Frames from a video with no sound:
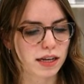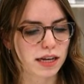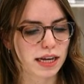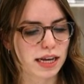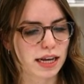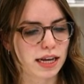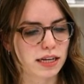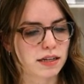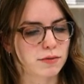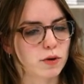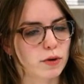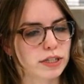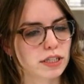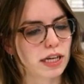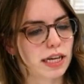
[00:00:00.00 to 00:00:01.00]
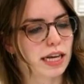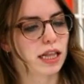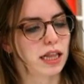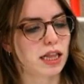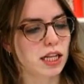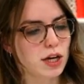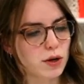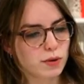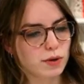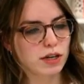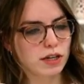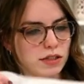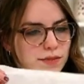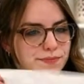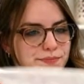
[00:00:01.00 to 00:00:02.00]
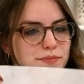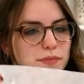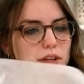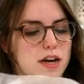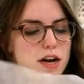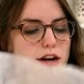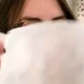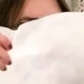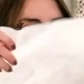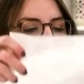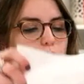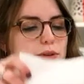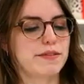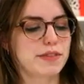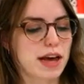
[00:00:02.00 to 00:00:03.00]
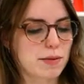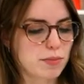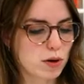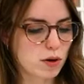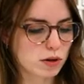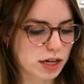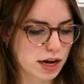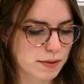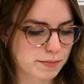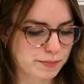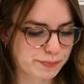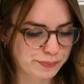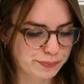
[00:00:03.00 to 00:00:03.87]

And I'm going to hit load. All right, so we have that pulled up.